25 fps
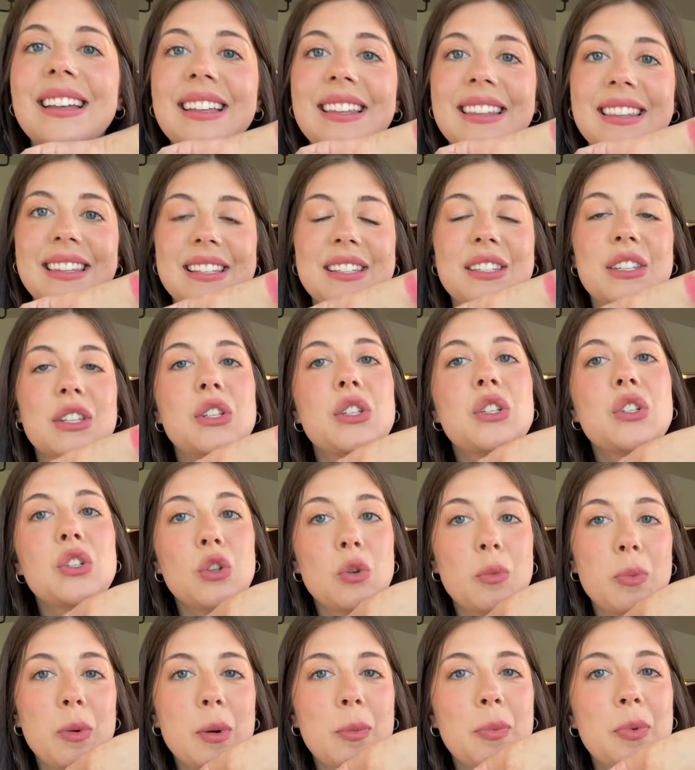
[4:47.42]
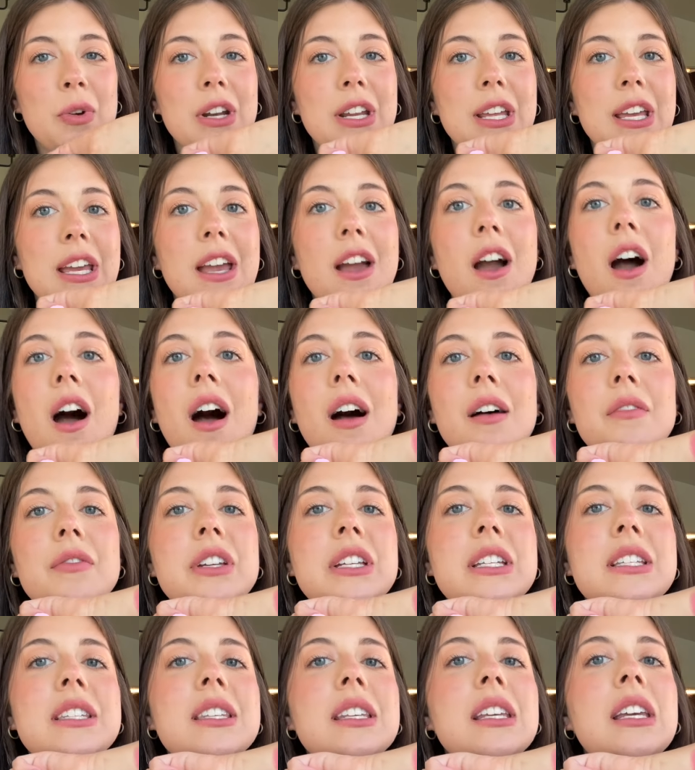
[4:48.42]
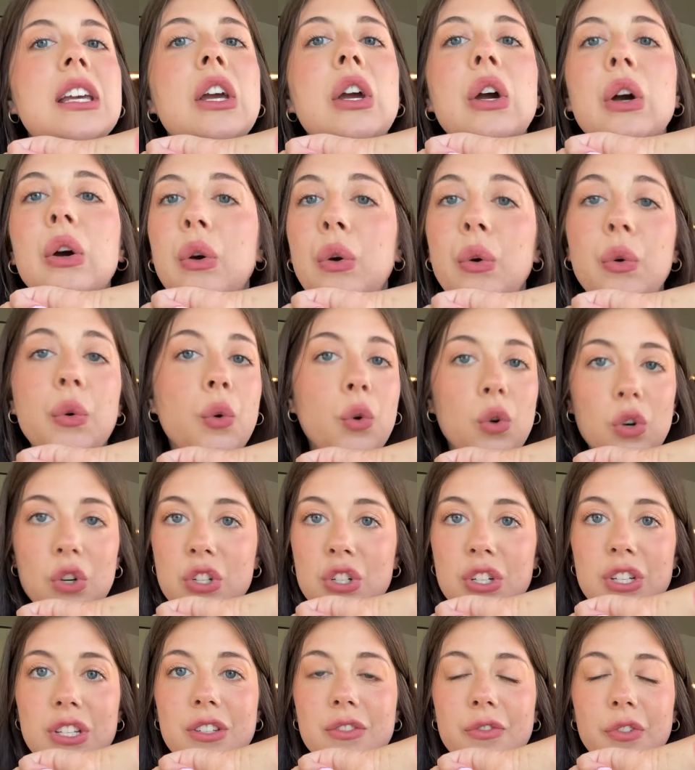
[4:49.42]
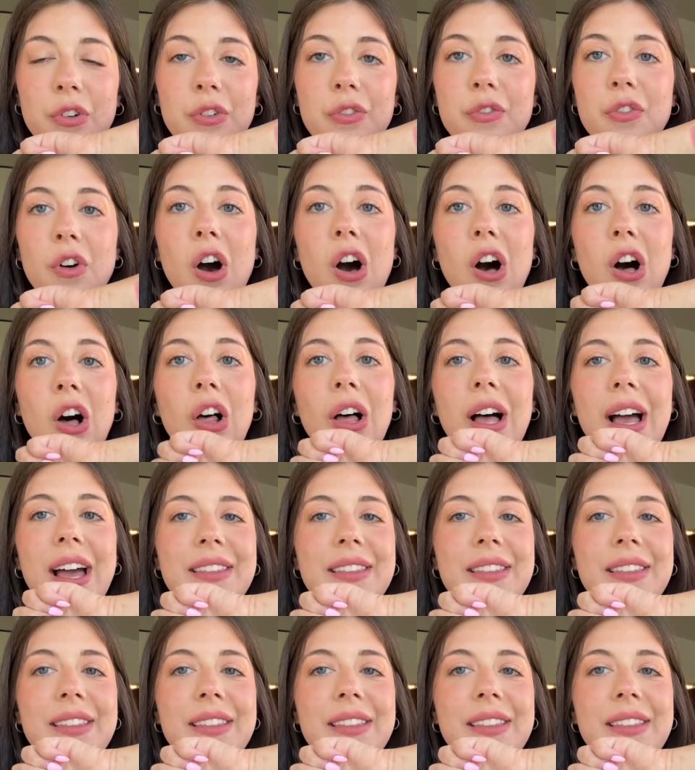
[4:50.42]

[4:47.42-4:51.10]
This is super pretty, obviously gorgeous for fall.